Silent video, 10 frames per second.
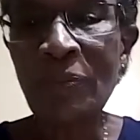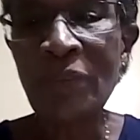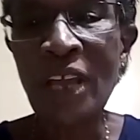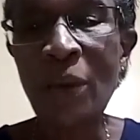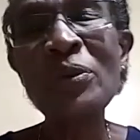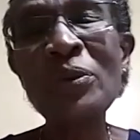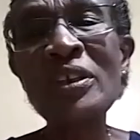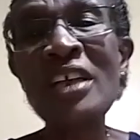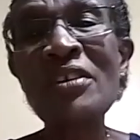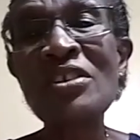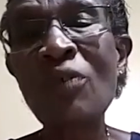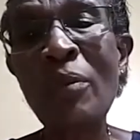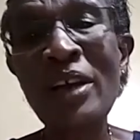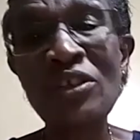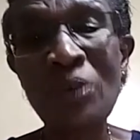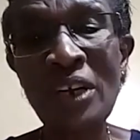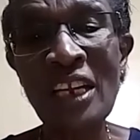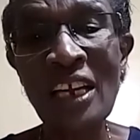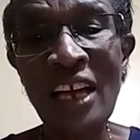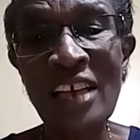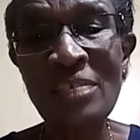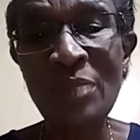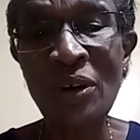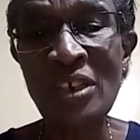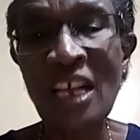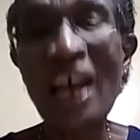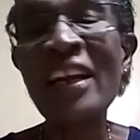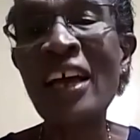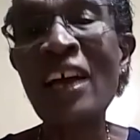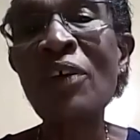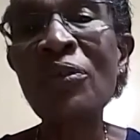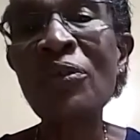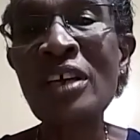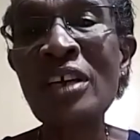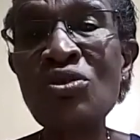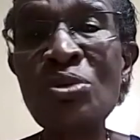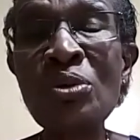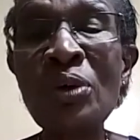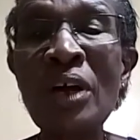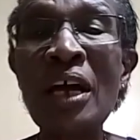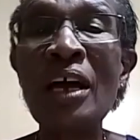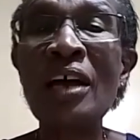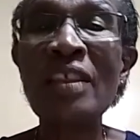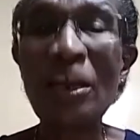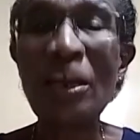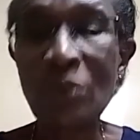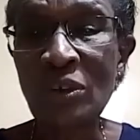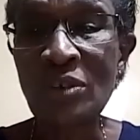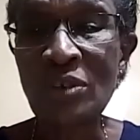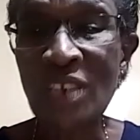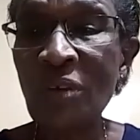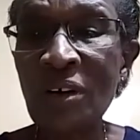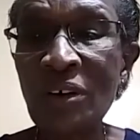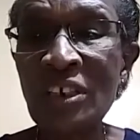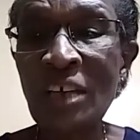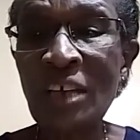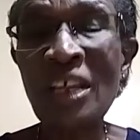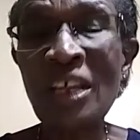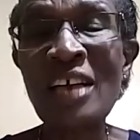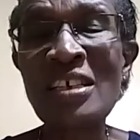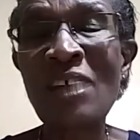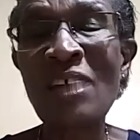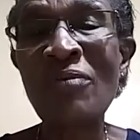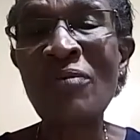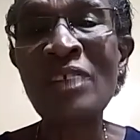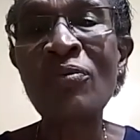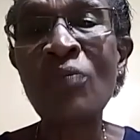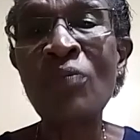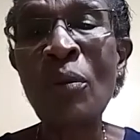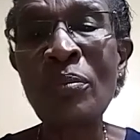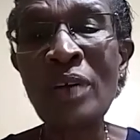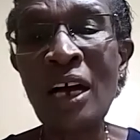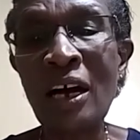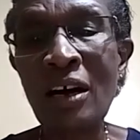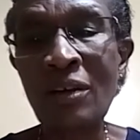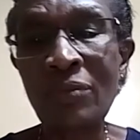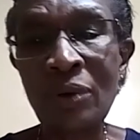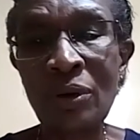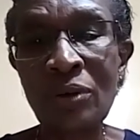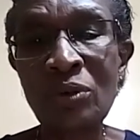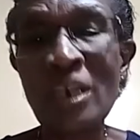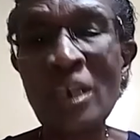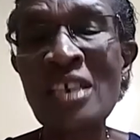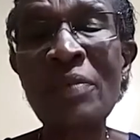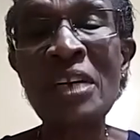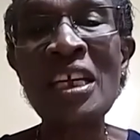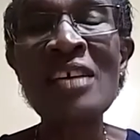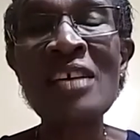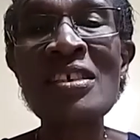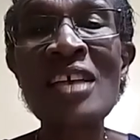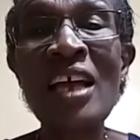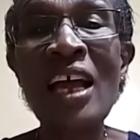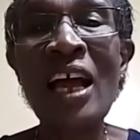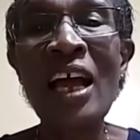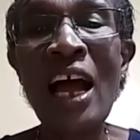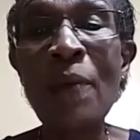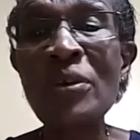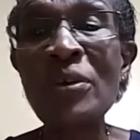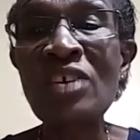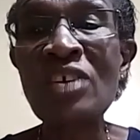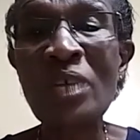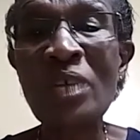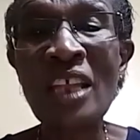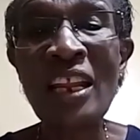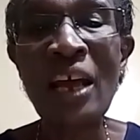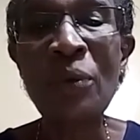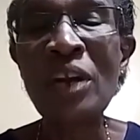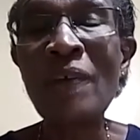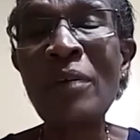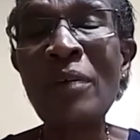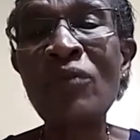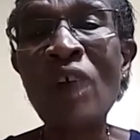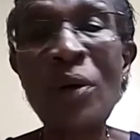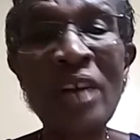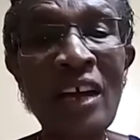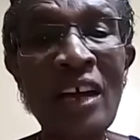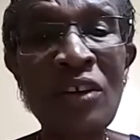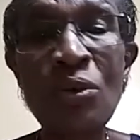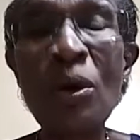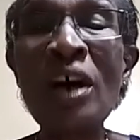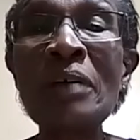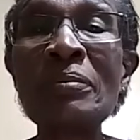What was the reason for my joining? Is because I had a health issue that was difficult, something I suffered from for 27 years. I wasn't sure that there could ever be found a cure